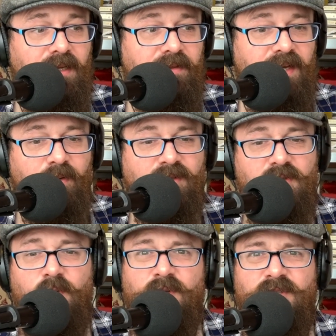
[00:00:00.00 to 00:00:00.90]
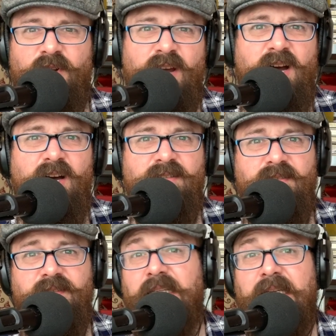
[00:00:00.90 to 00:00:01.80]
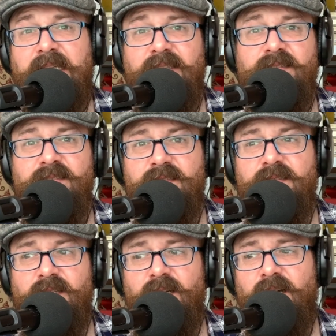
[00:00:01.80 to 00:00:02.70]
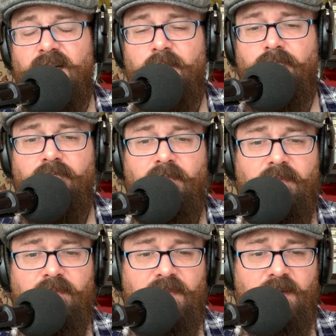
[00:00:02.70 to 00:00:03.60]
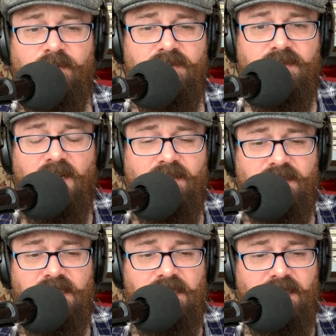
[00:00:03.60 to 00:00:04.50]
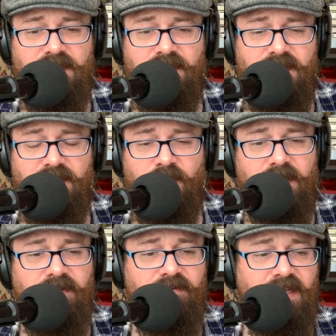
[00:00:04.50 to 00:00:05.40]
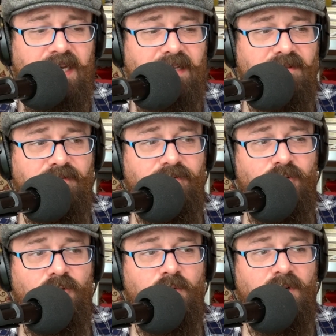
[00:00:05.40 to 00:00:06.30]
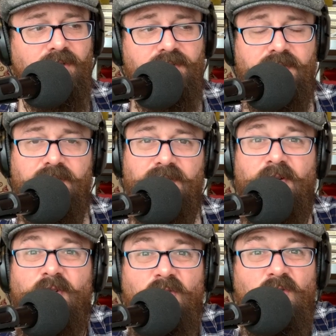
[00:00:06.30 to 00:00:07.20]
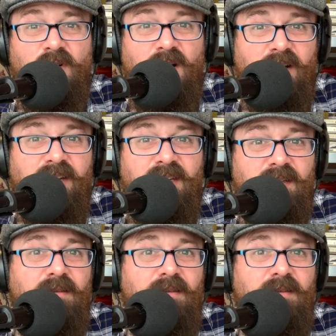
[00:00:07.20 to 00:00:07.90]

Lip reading: There were talks on art and things. There was dancing lessons. Didn't do any of that. The food was all right.